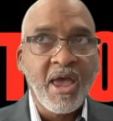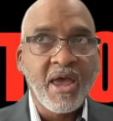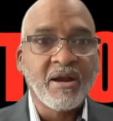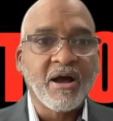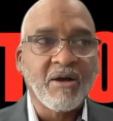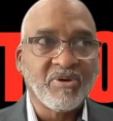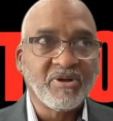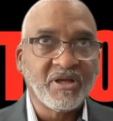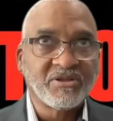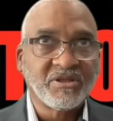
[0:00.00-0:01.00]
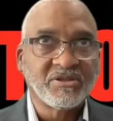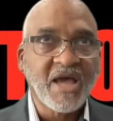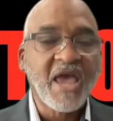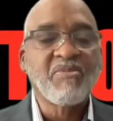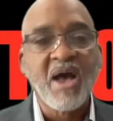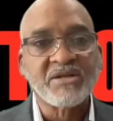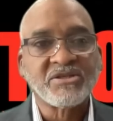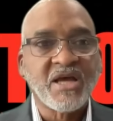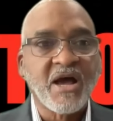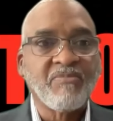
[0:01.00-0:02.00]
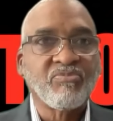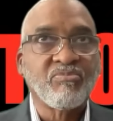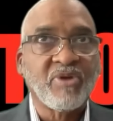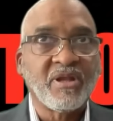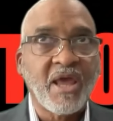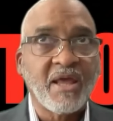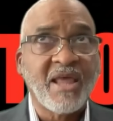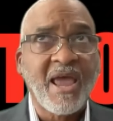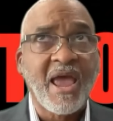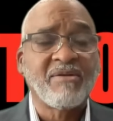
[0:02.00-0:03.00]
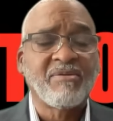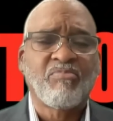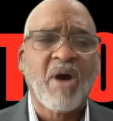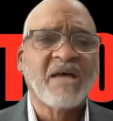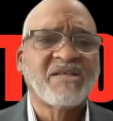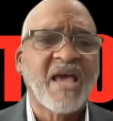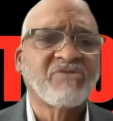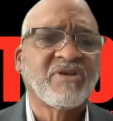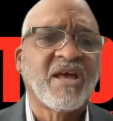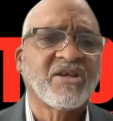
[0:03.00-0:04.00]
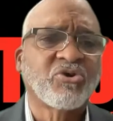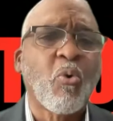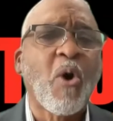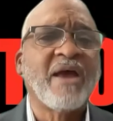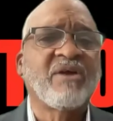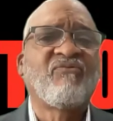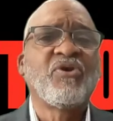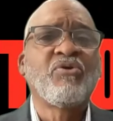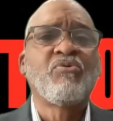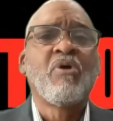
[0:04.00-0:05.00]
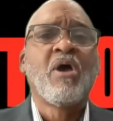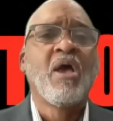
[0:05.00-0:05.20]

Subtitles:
And but it's the same concept, and Posse actually has quite a few